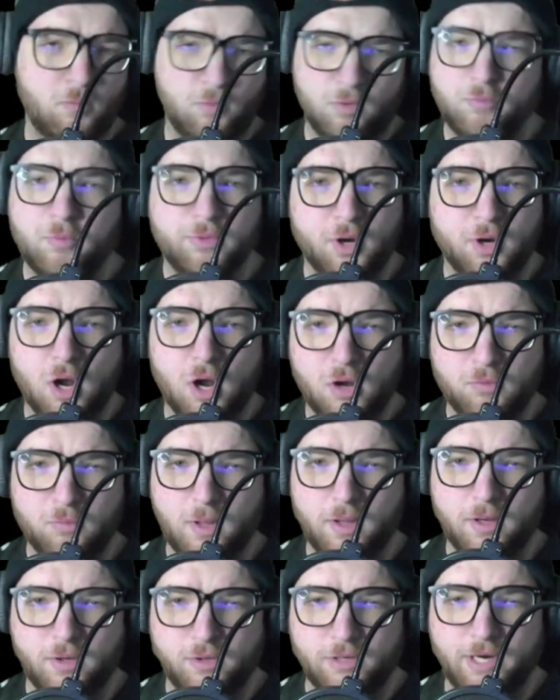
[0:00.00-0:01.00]
They're all well
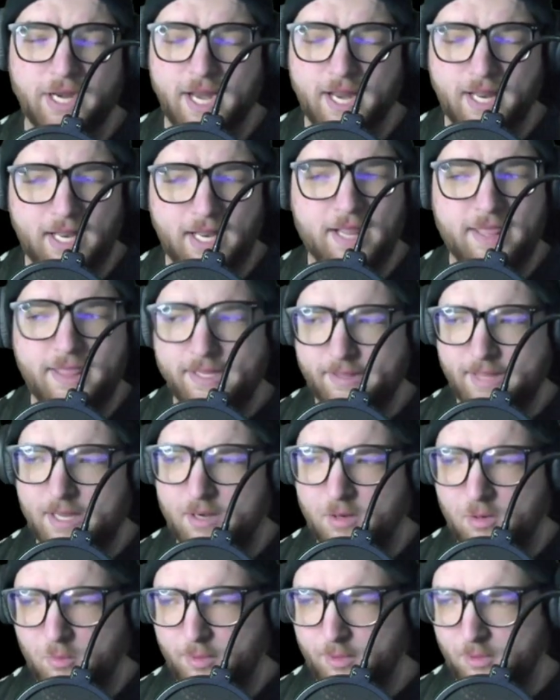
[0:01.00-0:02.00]
and great, and I think that
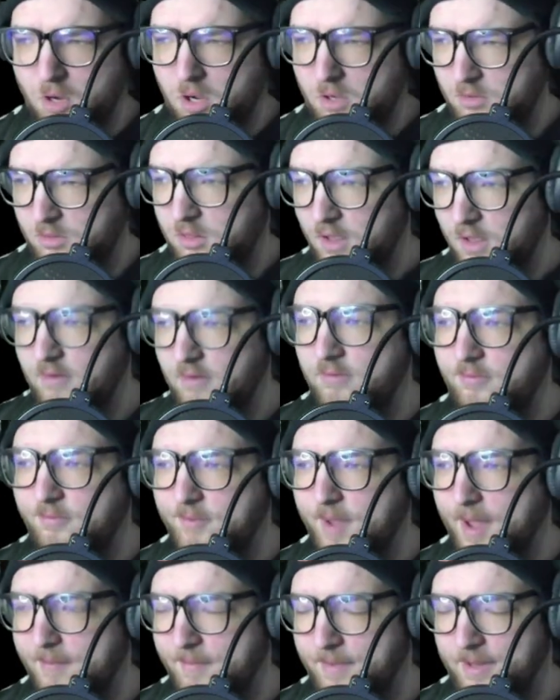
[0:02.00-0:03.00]
we all love
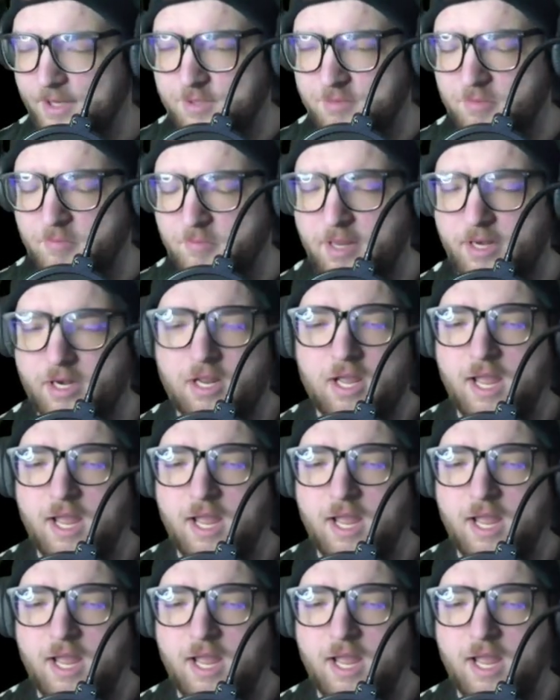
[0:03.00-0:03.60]
Batman and Superman